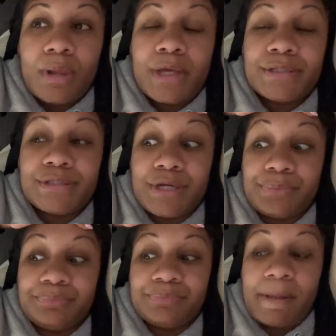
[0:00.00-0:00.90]
So,
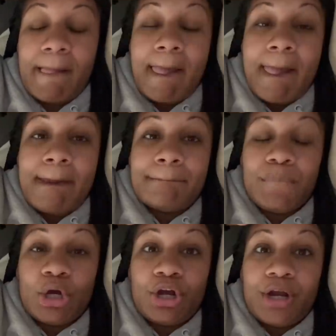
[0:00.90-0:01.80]

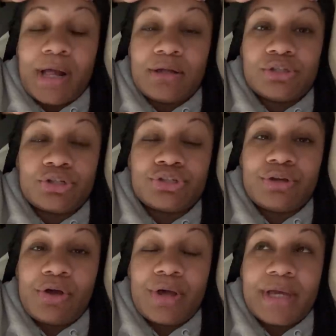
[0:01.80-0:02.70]
but all right, I'll talk to you
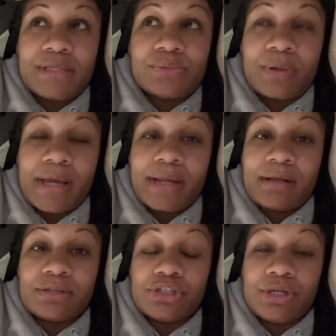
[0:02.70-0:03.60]
guys when I get
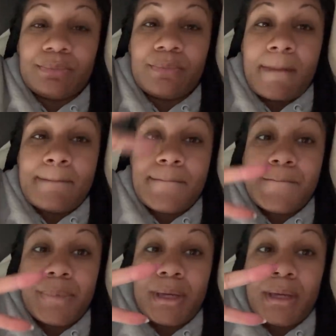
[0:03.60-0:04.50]
out the gym.
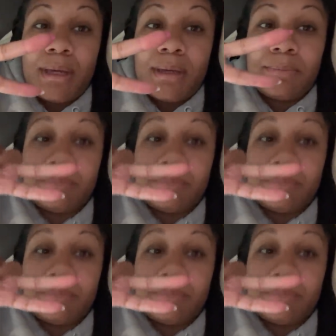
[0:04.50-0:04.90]
Bye.